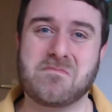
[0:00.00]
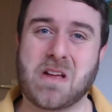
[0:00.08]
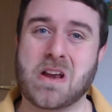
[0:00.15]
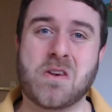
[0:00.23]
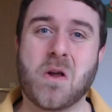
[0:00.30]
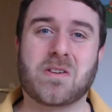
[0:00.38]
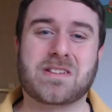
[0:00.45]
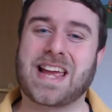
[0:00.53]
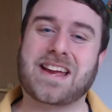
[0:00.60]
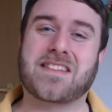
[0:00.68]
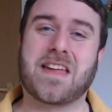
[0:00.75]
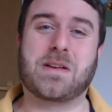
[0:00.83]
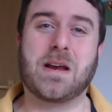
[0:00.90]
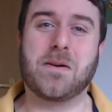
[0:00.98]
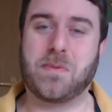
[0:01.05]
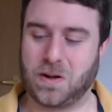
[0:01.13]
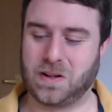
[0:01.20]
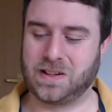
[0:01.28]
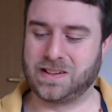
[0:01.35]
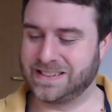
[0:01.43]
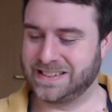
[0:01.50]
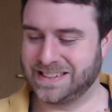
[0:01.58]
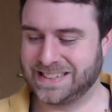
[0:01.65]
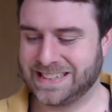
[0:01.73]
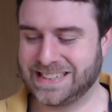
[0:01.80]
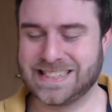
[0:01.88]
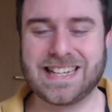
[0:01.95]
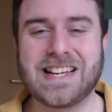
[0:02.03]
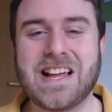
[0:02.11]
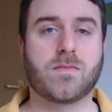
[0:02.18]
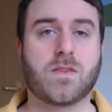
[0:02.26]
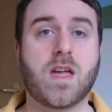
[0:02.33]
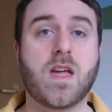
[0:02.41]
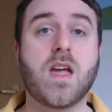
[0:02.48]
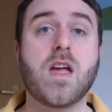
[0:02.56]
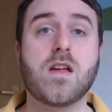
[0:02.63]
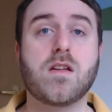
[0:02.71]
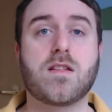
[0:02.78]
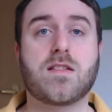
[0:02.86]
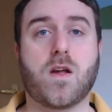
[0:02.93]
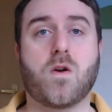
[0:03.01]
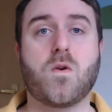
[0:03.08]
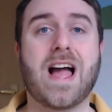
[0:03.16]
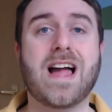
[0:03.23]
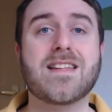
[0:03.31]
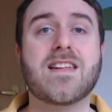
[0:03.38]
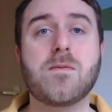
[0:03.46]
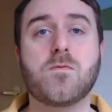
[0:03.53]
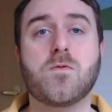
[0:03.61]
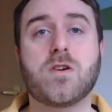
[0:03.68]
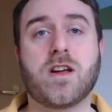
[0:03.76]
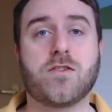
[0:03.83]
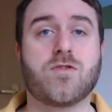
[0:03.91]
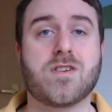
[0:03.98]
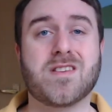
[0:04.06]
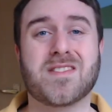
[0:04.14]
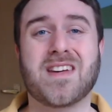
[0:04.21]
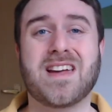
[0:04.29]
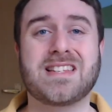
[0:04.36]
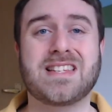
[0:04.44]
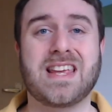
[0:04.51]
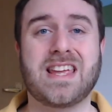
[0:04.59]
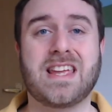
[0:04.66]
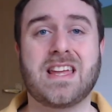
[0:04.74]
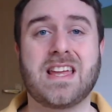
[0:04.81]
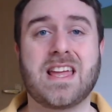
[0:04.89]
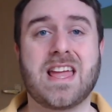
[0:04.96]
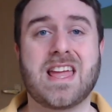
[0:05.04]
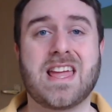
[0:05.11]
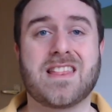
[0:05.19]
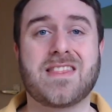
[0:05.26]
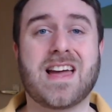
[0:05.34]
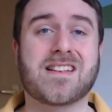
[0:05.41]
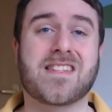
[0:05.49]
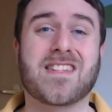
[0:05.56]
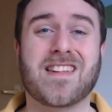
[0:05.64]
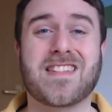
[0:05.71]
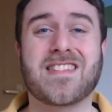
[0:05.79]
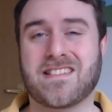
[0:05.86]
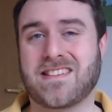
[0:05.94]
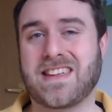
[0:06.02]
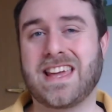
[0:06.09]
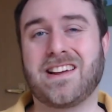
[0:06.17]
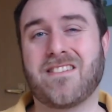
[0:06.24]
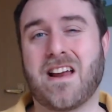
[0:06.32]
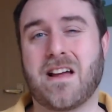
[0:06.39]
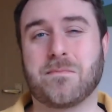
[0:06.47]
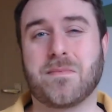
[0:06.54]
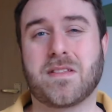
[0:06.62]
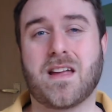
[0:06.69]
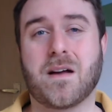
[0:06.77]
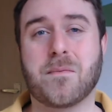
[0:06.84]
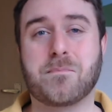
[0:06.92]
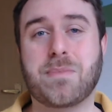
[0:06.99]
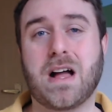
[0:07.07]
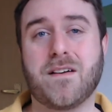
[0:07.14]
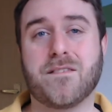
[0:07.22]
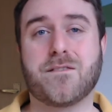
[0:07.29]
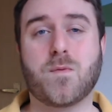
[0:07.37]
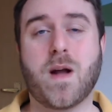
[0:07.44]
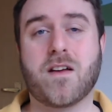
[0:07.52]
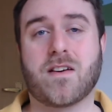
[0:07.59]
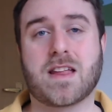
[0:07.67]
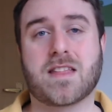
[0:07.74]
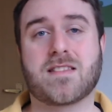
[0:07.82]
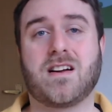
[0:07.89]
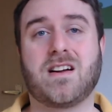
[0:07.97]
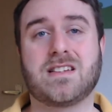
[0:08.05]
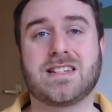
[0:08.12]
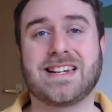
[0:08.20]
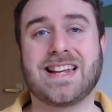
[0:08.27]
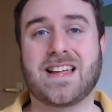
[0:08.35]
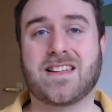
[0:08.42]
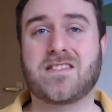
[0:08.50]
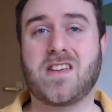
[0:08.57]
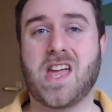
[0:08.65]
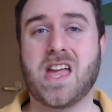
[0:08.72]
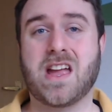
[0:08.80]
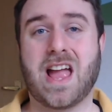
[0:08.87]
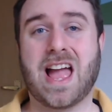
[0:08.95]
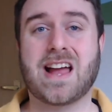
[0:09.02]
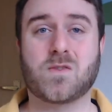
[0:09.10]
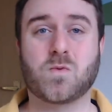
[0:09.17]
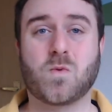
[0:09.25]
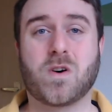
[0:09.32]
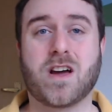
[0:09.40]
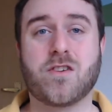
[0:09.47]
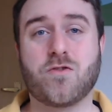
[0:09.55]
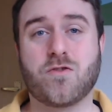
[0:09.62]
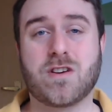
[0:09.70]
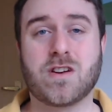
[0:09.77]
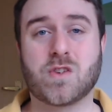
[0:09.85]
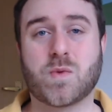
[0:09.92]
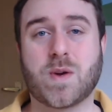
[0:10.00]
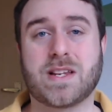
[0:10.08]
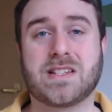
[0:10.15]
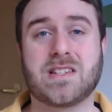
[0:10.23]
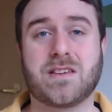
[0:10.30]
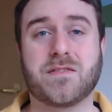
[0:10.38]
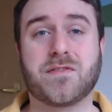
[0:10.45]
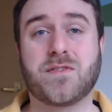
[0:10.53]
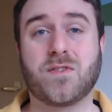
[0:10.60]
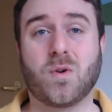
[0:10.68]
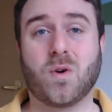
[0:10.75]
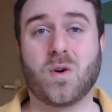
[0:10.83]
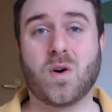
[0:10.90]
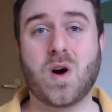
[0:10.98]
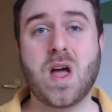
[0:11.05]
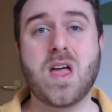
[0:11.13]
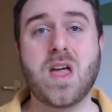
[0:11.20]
Not acceptable. So as I'm 130, that's 6 kilograms above where I started last year at 124.